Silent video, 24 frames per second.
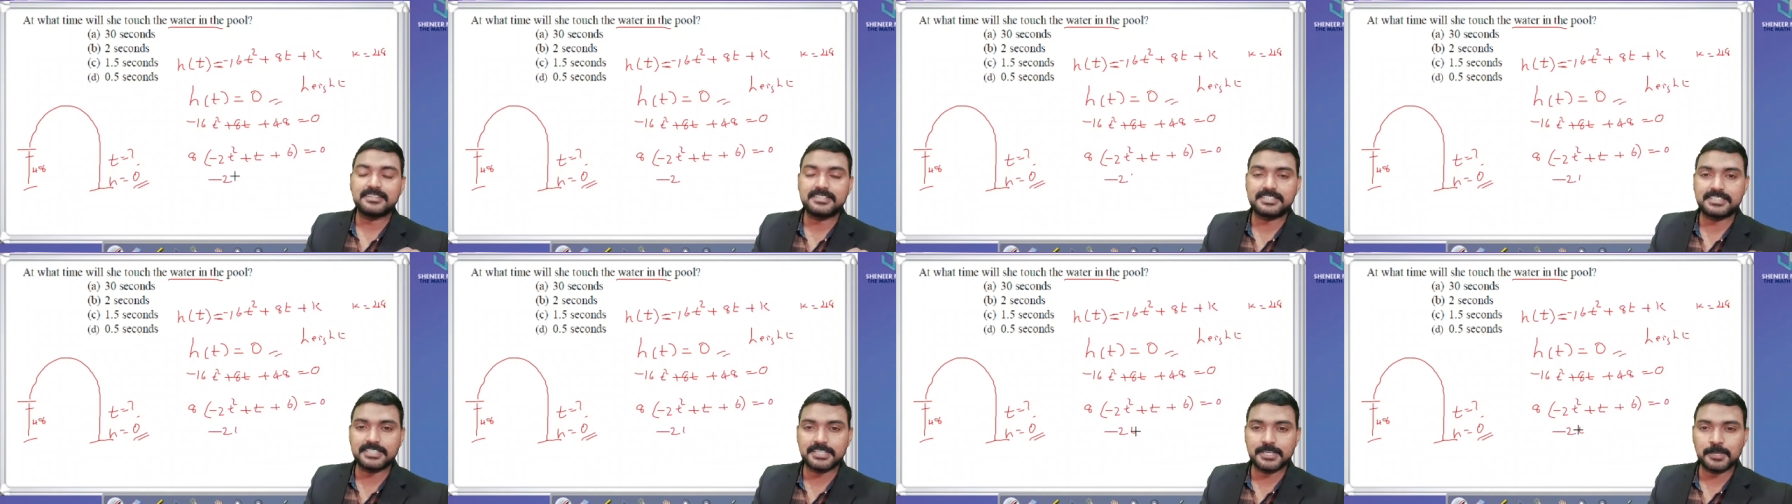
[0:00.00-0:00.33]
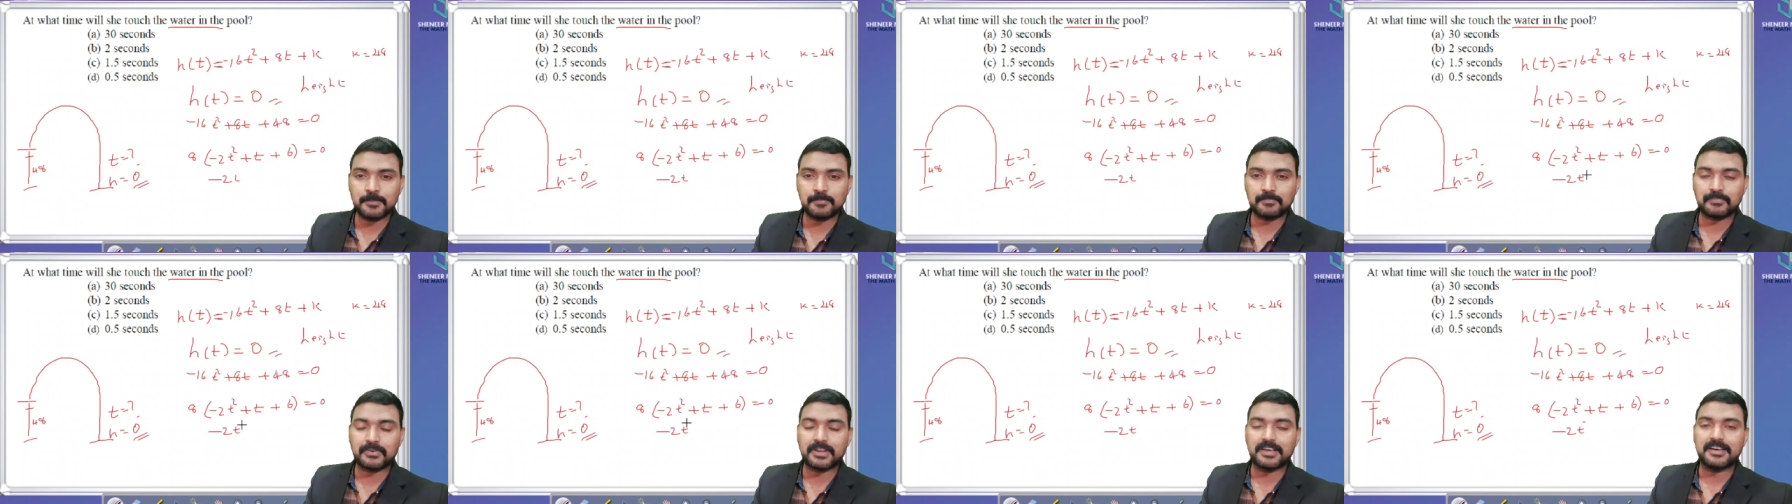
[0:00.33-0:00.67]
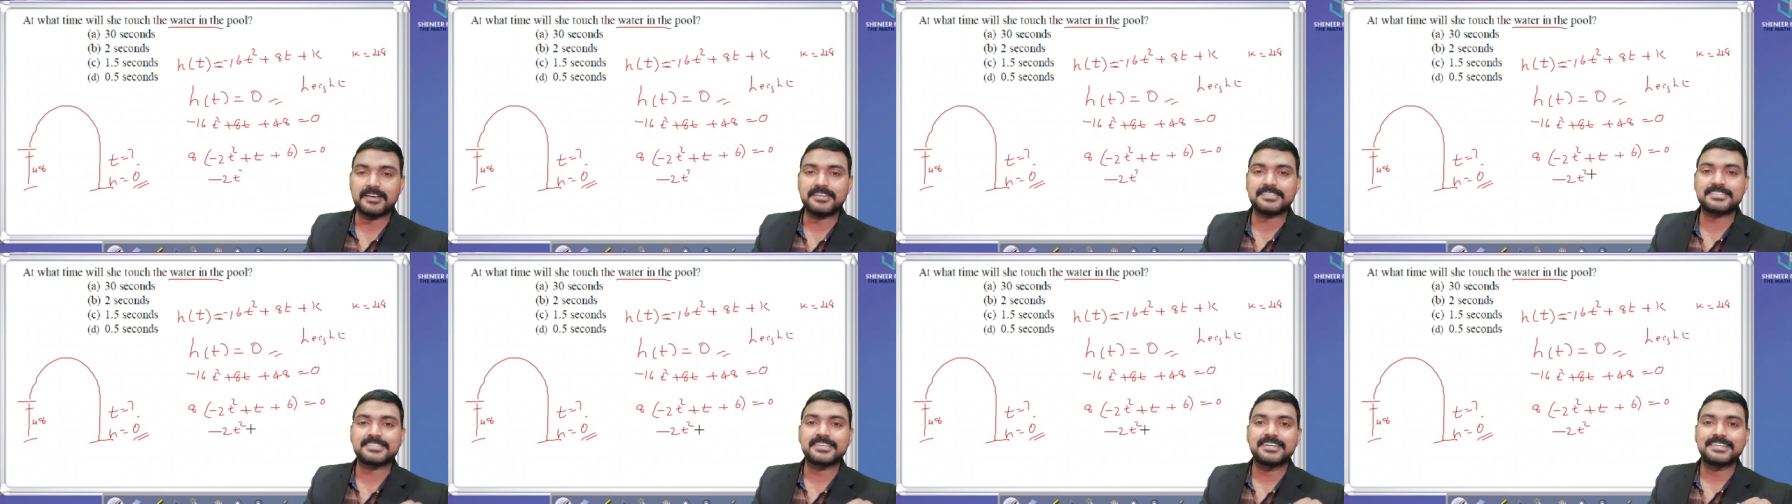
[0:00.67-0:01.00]
t
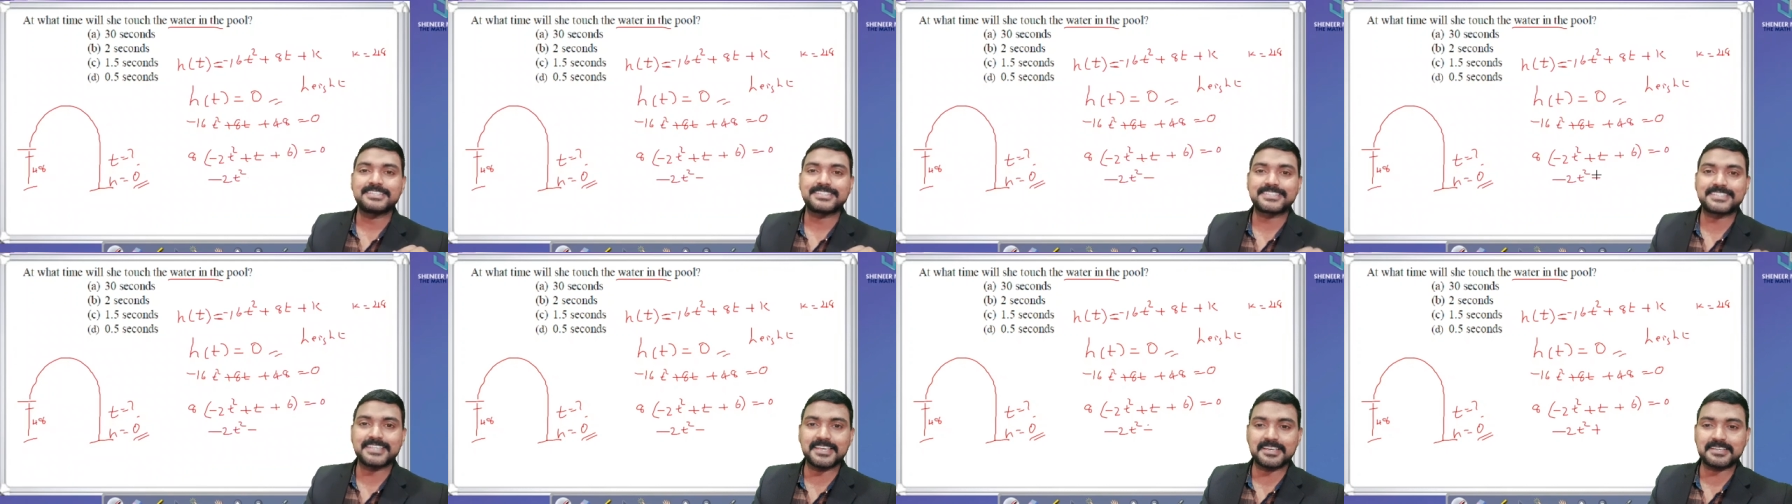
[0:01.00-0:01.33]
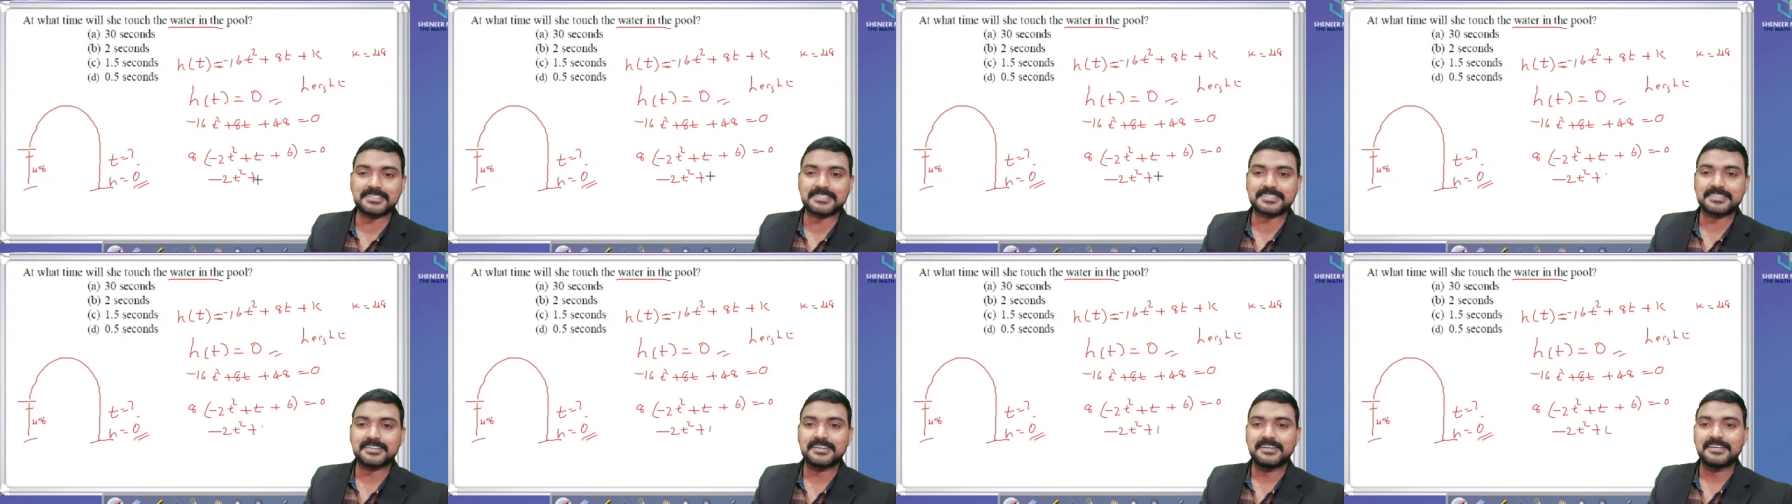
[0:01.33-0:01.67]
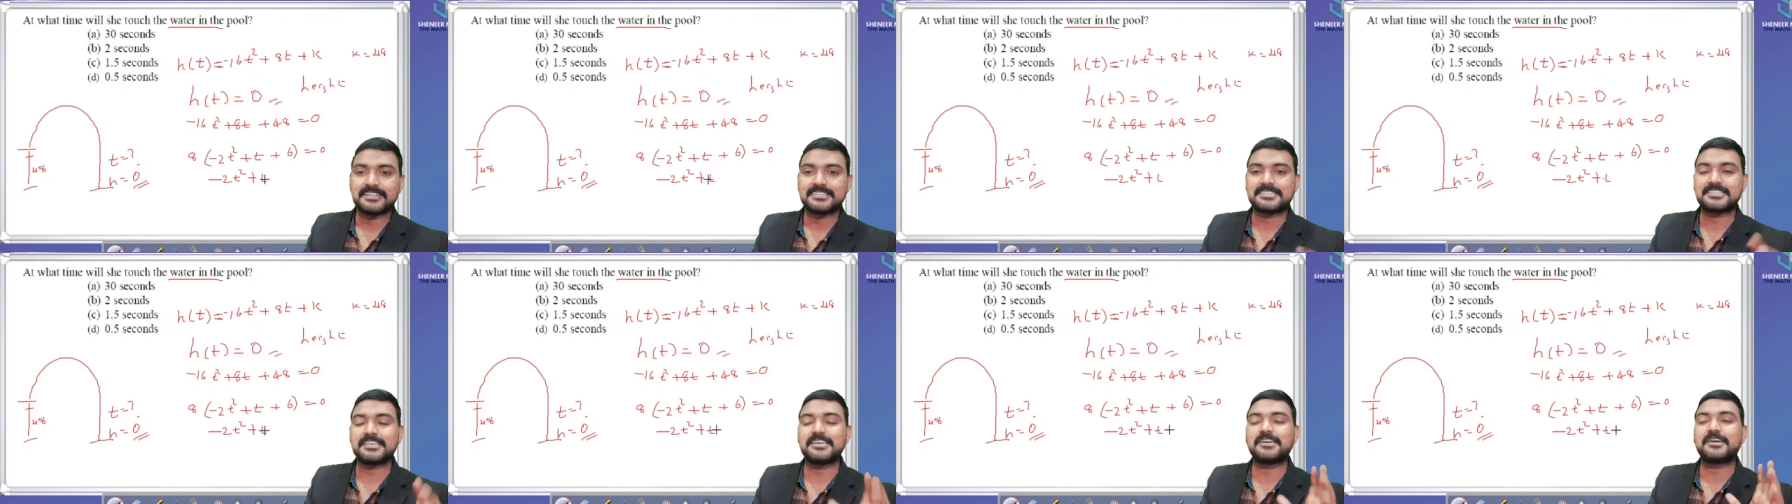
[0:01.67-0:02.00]
plus 6
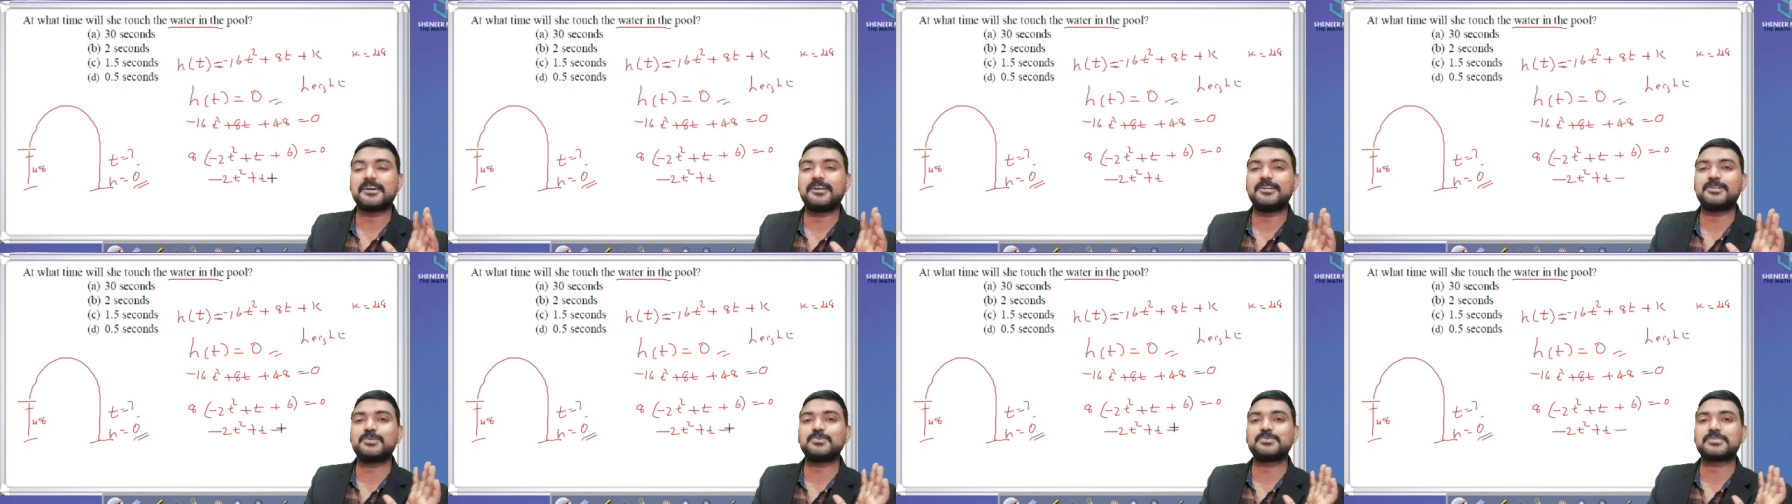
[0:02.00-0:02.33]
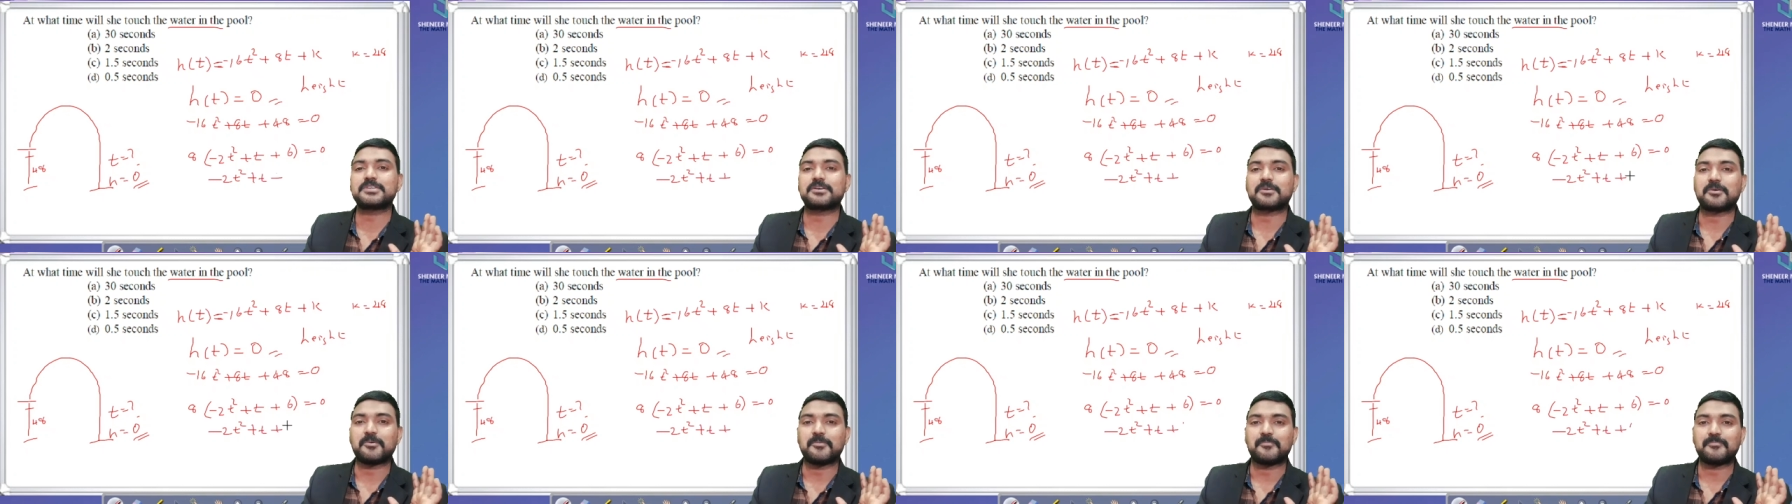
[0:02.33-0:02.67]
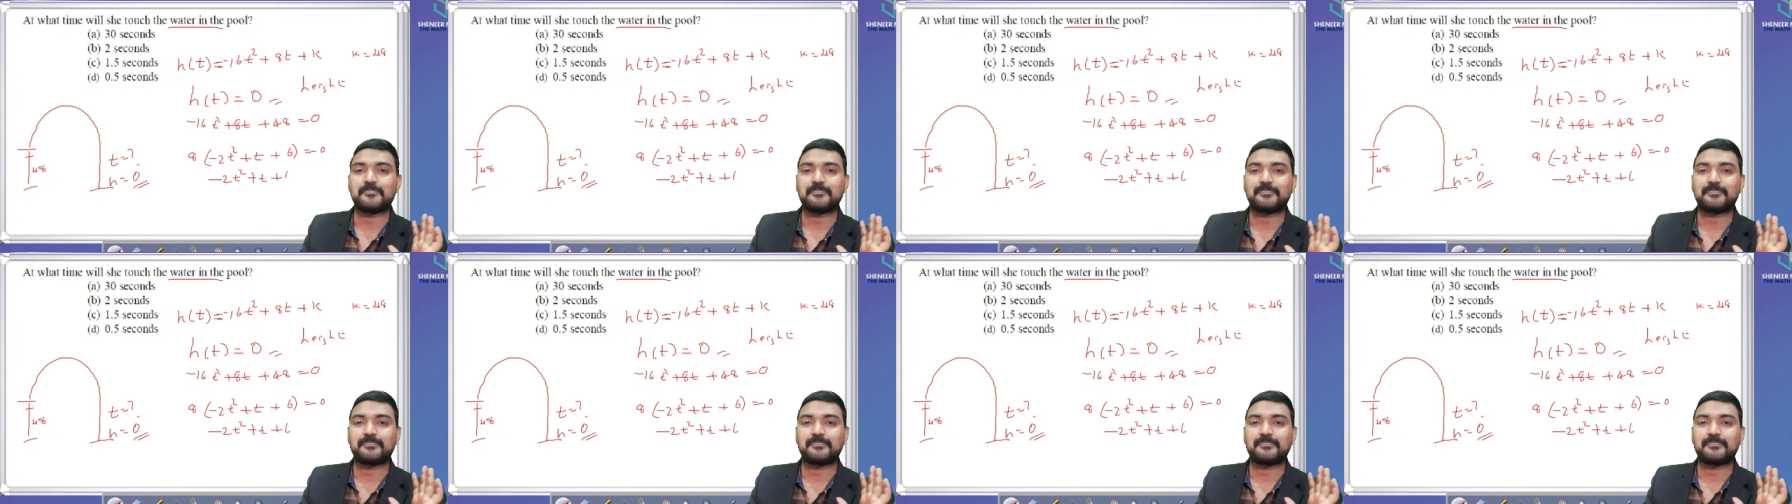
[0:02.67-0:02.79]
is equal to 0.